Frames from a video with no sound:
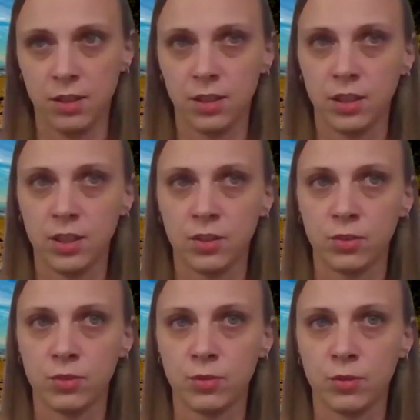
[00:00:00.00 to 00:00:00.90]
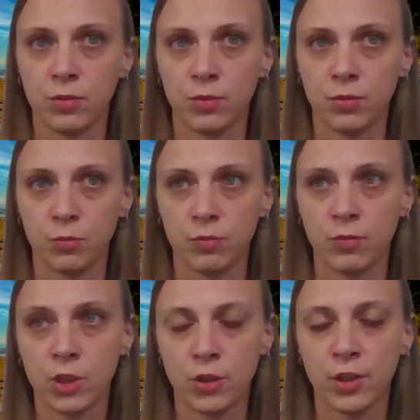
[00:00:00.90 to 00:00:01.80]
you know,
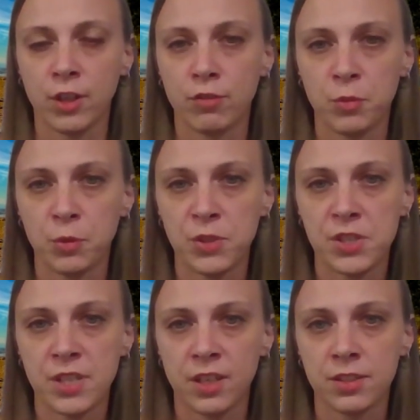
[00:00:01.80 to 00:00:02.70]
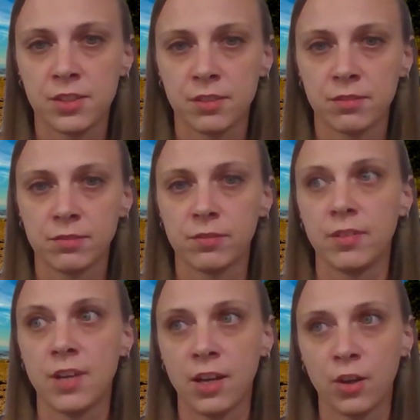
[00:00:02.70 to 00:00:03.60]
learning from your mistakes,
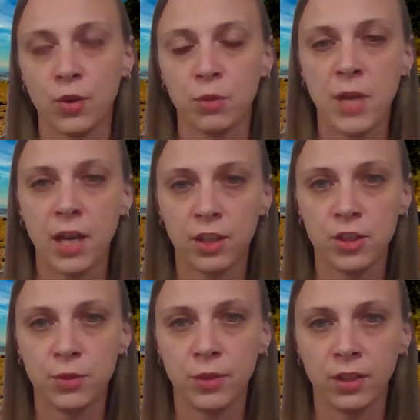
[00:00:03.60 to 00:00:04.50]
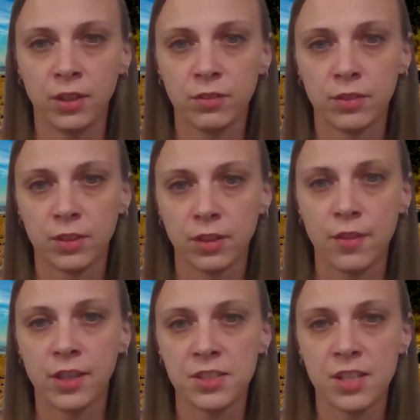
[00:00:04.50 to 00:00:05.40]
not going back and doing the
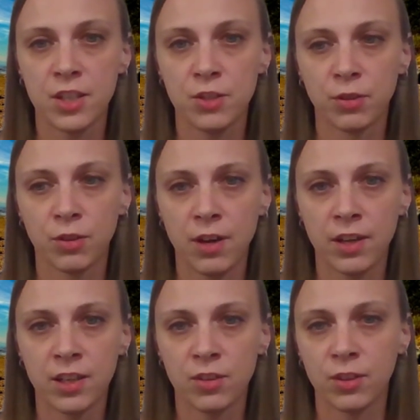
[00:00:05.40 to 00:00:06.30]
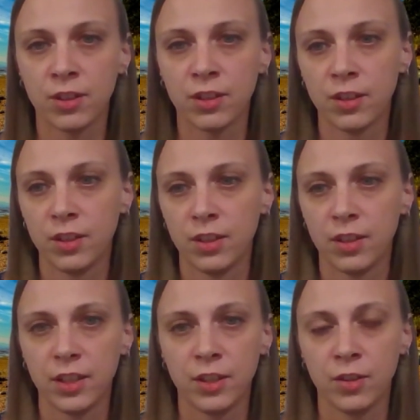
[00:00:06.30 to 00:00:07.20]
things that you regretted, or,
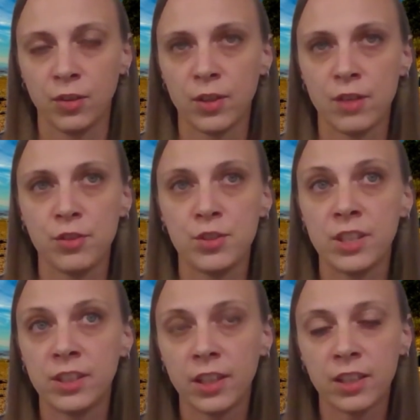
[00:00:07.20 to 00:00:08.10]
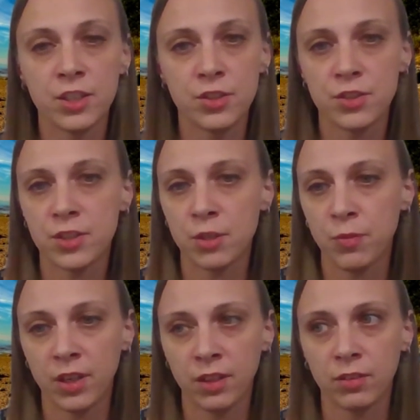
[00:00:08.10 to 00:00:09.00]
if you didn't get to do
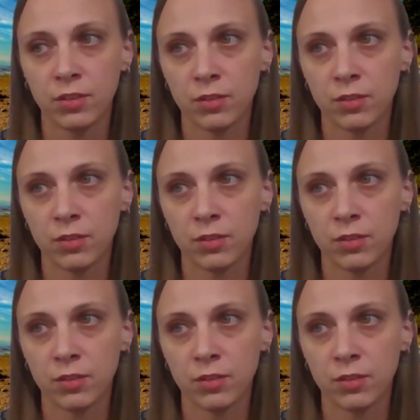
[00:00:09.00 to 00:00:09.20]
something,